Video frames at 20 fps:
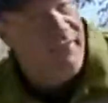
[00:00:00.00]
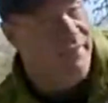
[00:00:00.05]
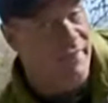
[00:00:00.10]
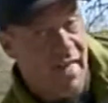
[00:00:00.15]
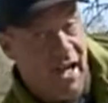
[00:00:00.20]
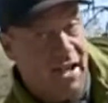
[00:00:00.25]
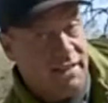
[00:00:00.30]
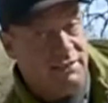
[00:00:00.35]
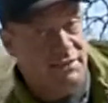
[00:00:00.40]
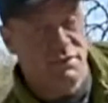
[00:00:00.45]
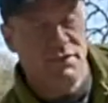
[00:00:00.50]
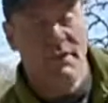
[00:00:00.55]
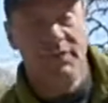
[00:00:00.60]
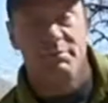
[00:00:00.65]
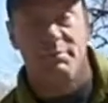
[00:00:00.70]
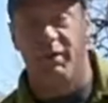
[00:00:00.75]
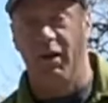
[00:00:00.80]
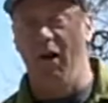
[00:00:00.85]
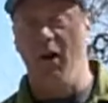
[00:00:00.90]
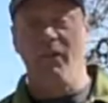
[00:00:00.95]
That's
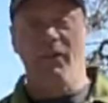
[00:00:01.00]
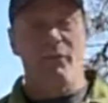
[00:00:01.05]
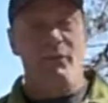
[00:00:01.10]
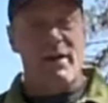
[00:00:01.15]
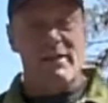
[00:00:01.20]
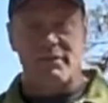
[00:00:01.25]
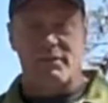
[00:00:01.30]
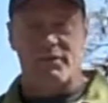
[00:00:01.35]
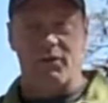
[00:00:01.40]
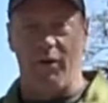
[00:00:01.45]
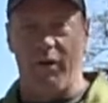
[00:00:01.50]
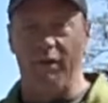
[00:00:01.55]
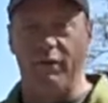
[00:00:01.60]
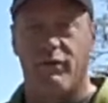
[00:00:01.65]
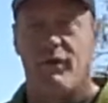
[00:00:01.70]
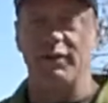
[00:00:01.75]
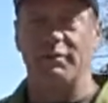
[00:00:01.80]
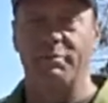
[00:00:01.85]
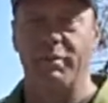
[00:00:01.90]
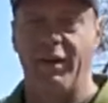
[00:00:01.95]
frisbee. All the ways of throwing a
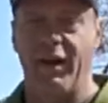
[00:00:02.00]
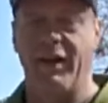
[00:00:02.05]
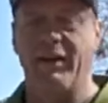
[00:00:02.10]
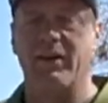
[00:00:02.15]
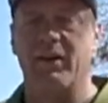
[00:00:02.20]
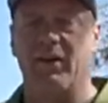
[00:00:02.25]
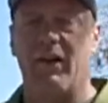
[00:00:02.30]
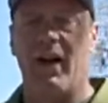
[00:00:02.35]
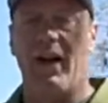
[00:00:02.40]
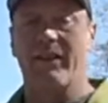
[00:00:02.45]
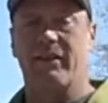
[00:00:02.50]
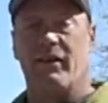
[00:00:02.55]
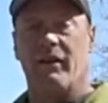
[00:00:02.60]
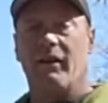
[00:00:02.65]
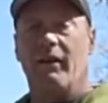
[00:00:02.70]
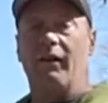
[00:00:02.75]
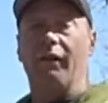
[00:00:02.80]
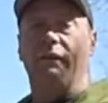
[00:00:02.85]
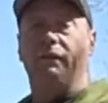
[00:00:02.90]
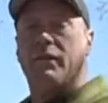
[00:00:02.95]
frisbee are incorrect.
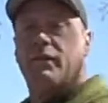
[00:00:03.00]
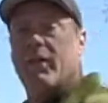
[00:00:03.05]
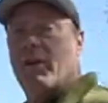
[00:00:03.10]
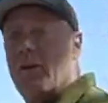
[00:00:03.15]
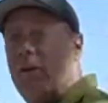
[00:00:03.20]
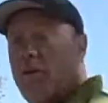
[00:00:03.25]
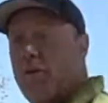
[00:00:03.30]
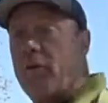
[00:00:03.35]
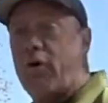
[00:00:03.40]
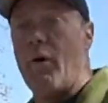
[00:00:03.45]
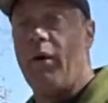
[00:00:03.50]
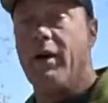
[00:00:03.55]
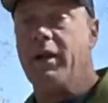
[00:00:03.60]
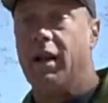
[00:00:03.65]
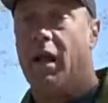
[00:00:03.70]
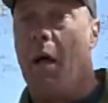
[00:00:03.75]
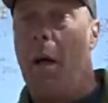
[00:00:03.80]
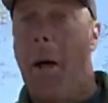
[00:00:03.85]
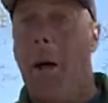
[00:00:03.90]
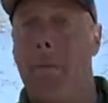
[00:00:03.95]
You're throwing
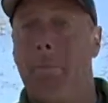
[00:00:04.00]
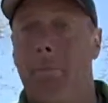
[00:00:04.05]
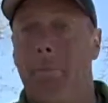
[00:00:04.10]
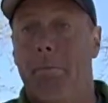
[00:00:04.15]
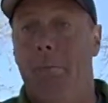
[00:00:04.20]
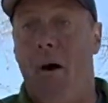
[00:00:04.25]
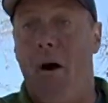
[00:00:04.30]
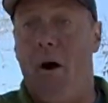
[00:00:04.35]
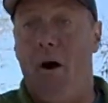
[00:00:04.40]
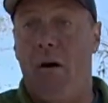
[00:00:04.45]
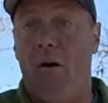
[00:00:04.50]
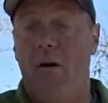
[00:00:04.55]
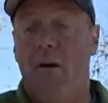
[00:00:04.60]
a ball.